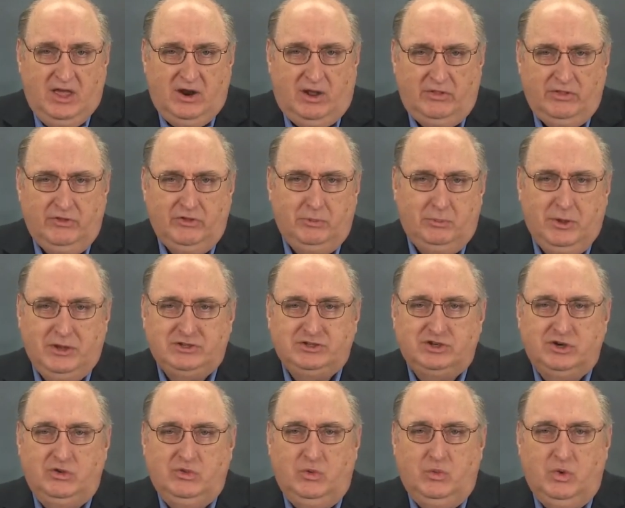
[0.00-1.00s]
And although the
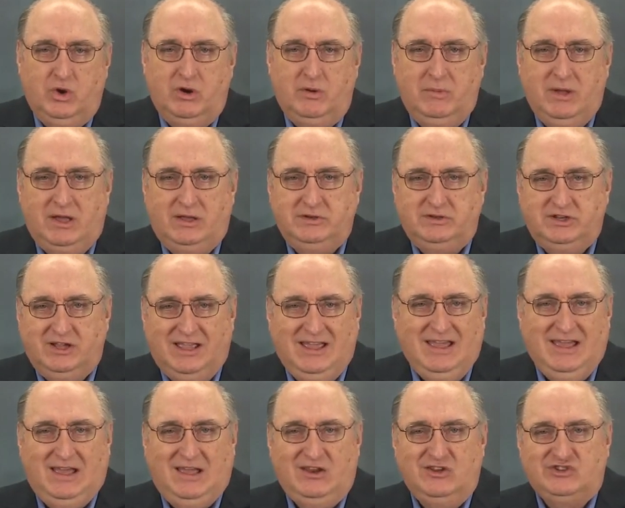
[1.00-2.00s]
picture that we're about to
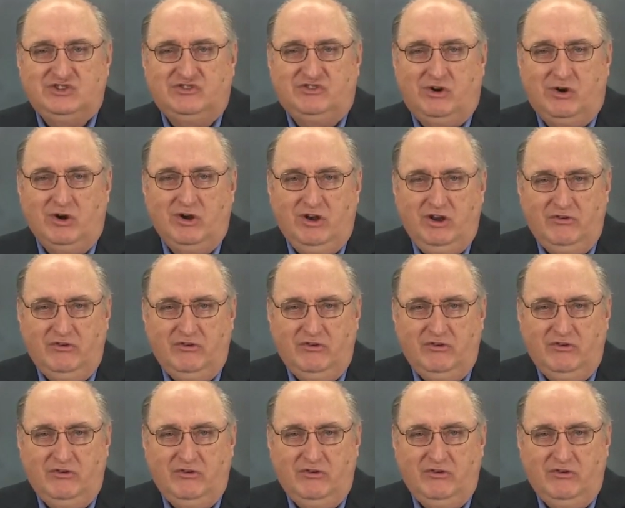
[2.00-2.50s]
get is far